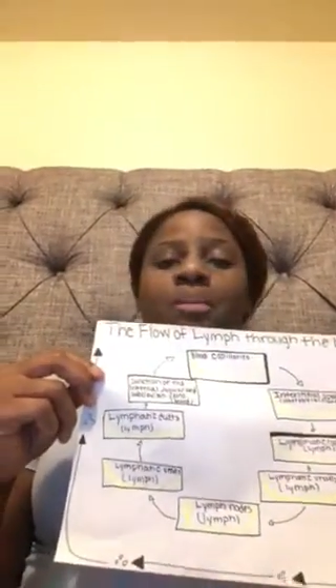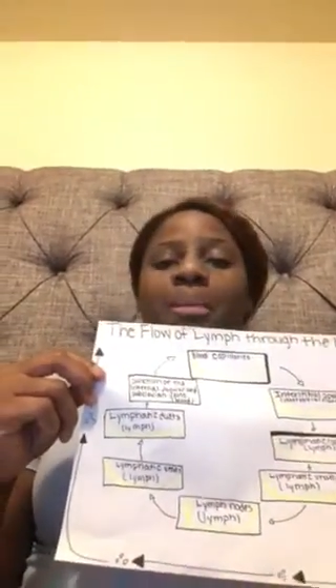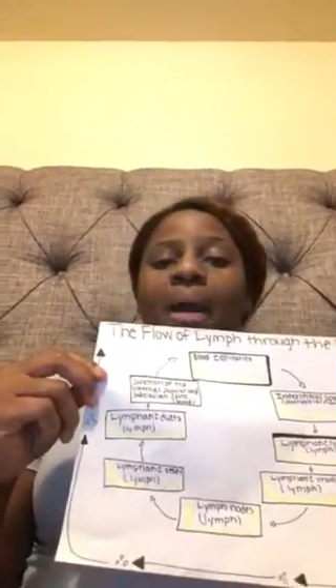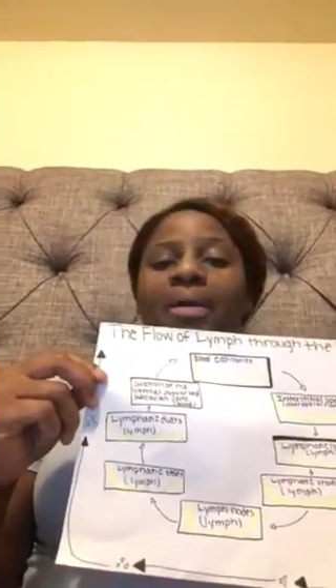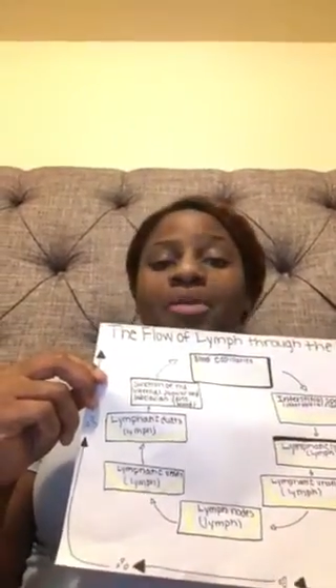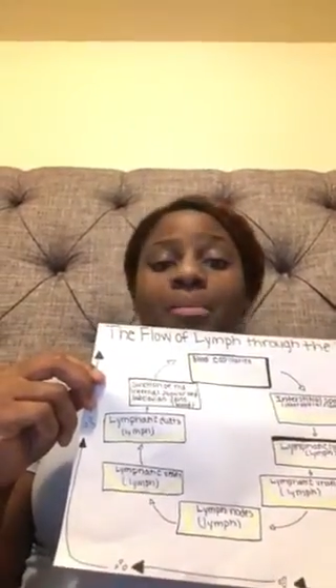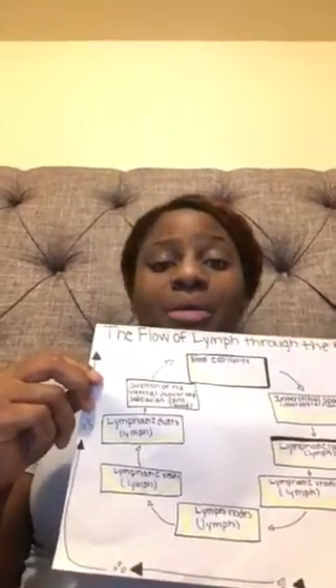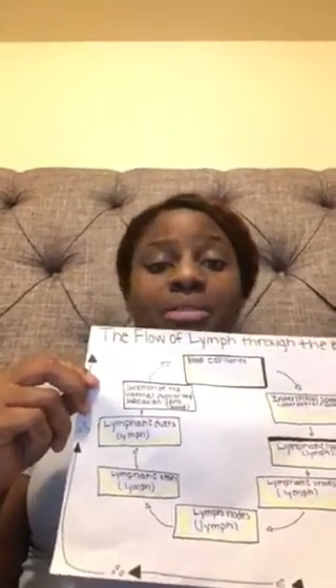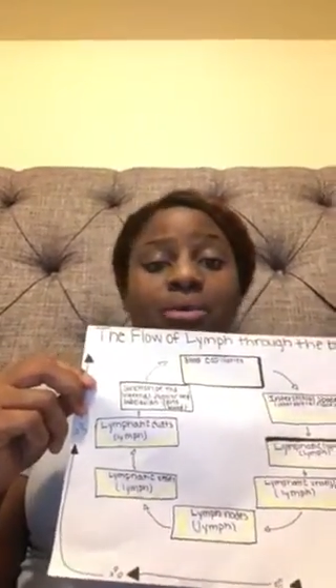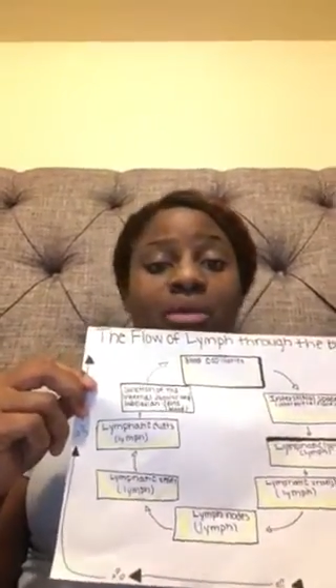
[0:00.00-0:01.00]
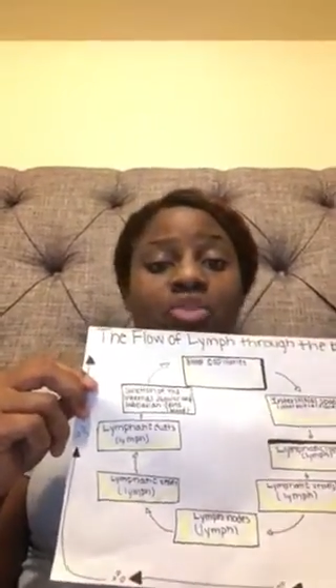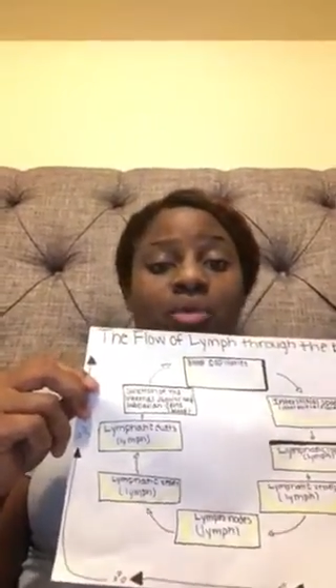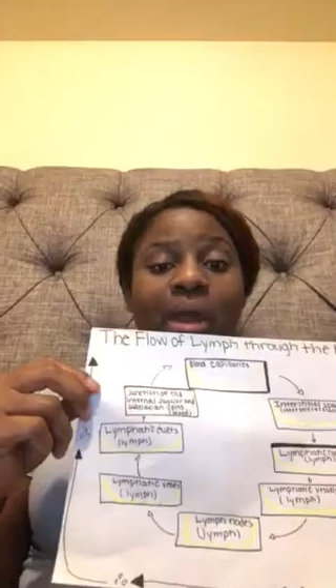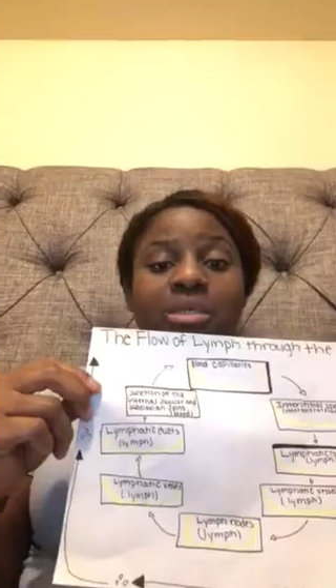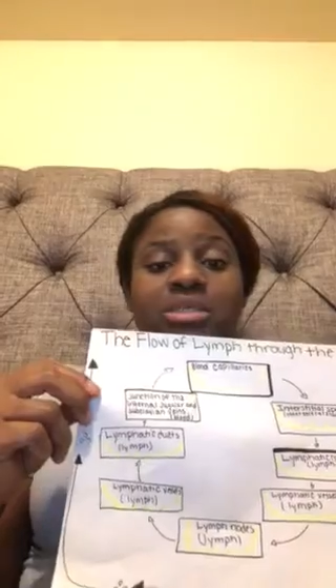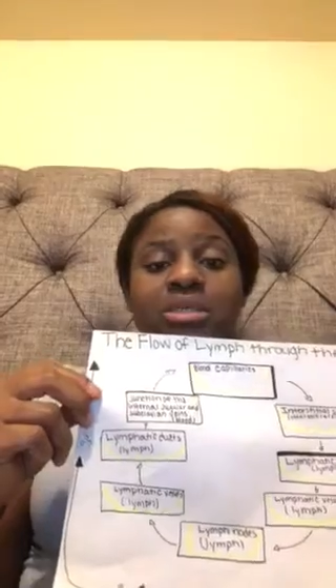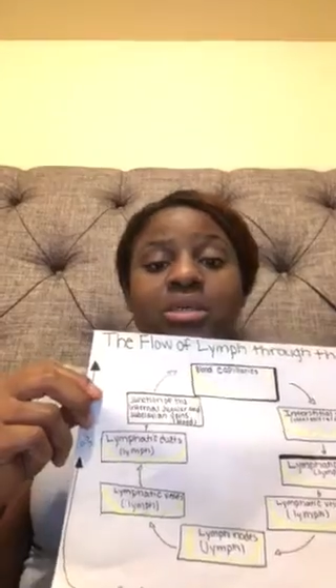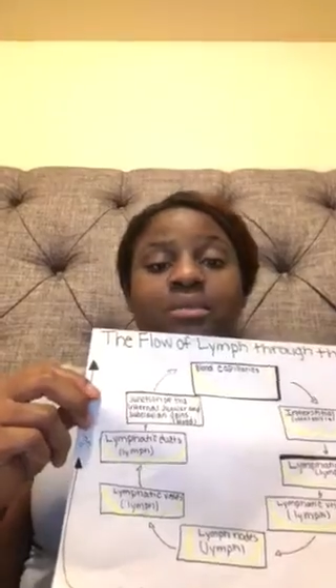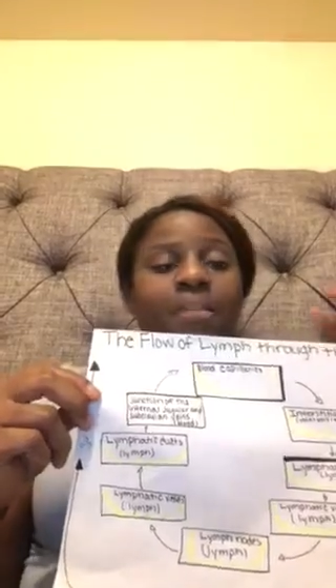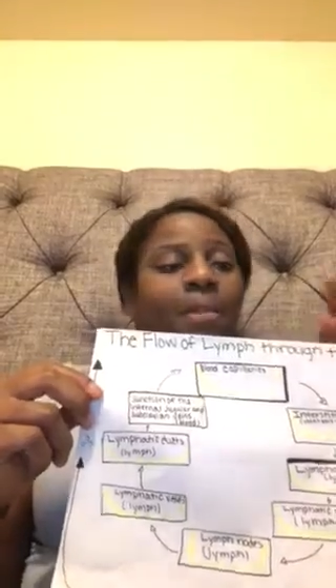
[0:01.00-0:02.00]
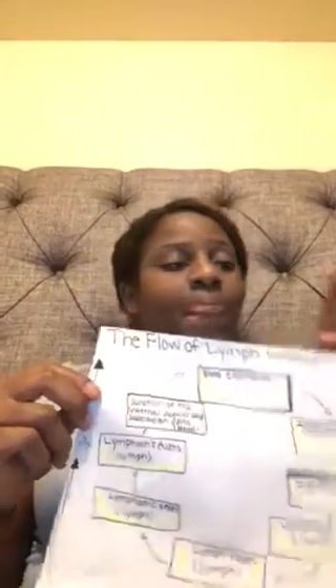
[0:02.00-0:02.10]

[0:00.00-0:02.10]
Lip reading: by your muscle contraction